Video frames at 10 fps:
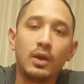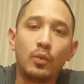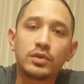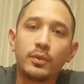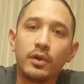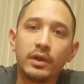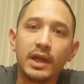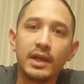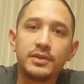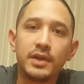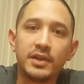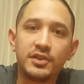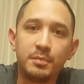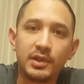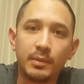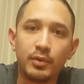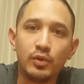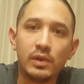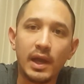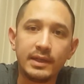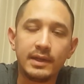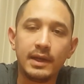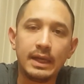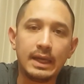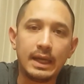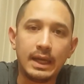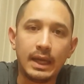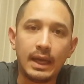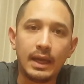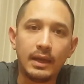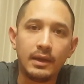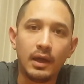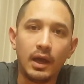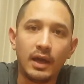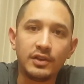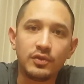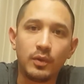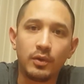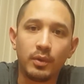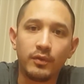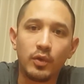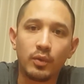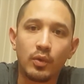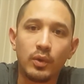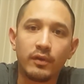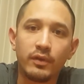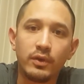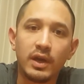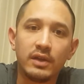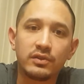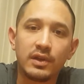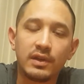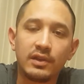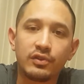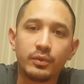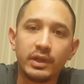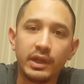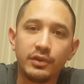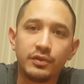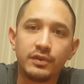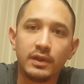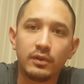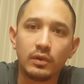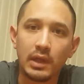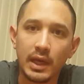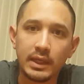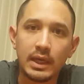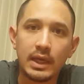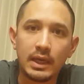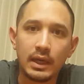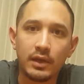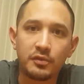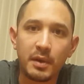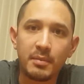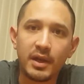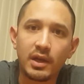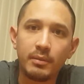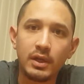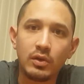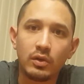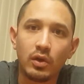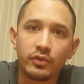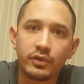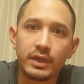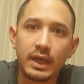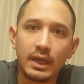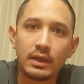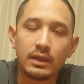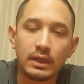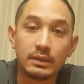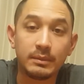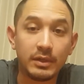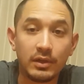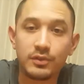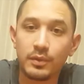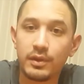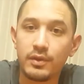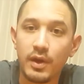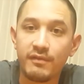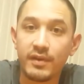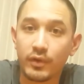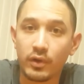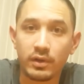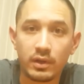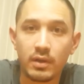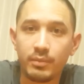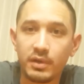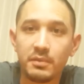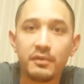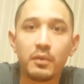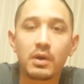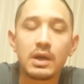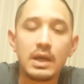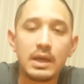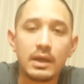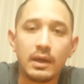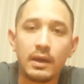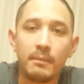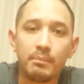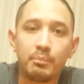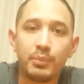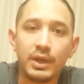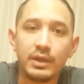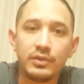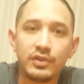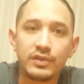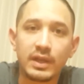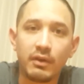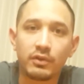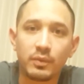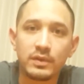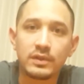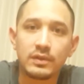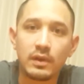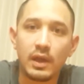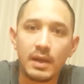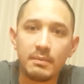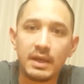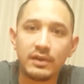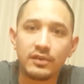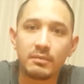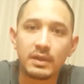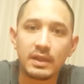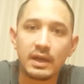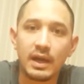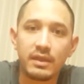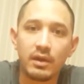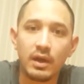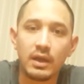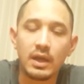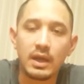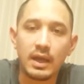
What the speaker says: What's going on, guys? I just picked up a new light today, and I just wanted to review it real quick for you guys because I think it's a really interesting little light. It's made by a company called UltraTac. To be honest with you, I've never heard of the company before, but just the characteristics of the light made it something that I thought